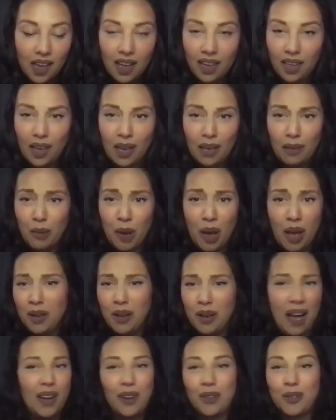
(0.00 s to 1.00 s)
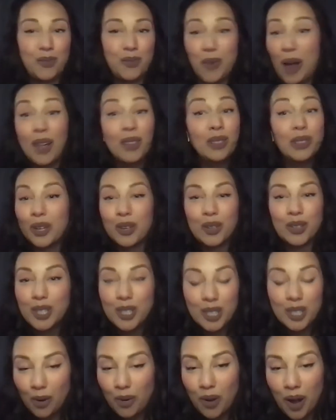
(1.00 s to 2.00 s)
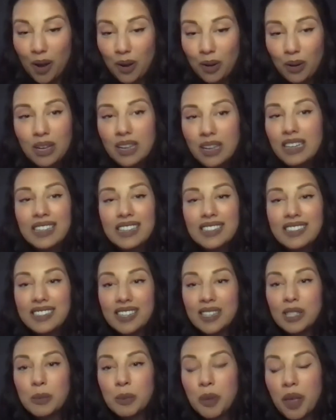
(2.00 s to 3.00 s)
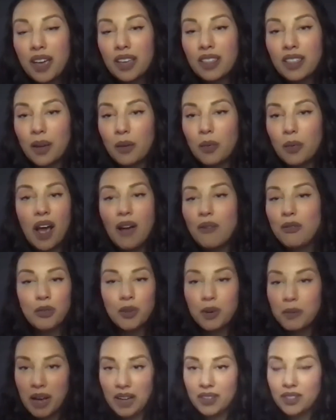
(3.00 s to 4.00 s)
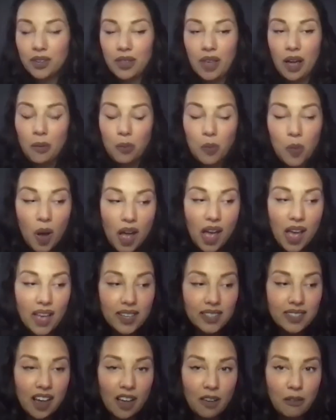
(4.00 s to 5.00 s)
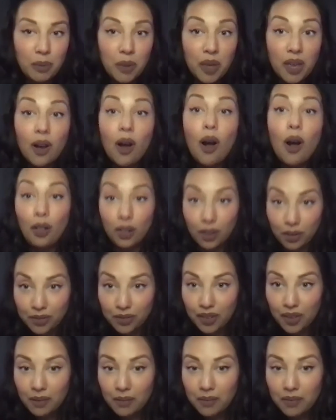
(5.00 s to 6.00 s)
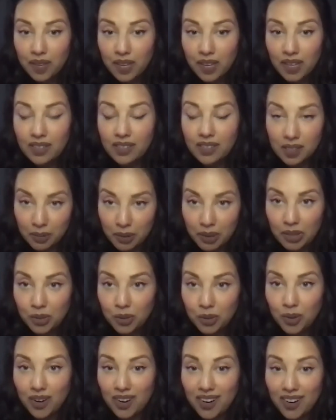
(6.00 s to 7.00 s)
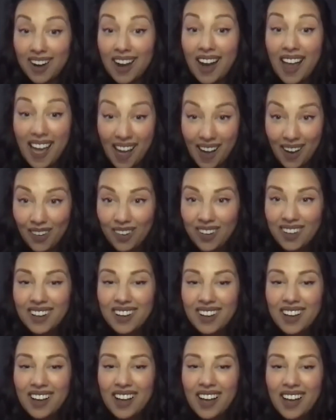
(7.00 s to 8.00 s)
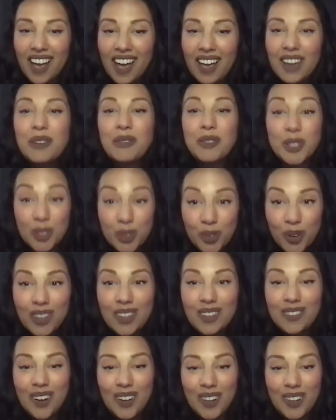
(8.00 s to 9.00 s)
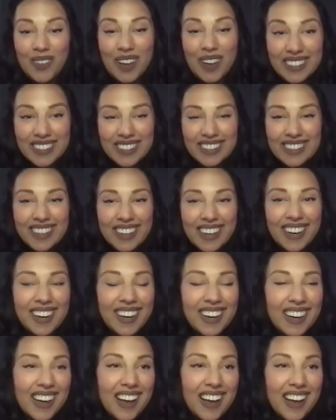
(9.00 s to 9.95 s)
I literally don't know. Since playing like whatever remaster that was, I've played all of them in sequential order now, and I've enjoyed them all immensely.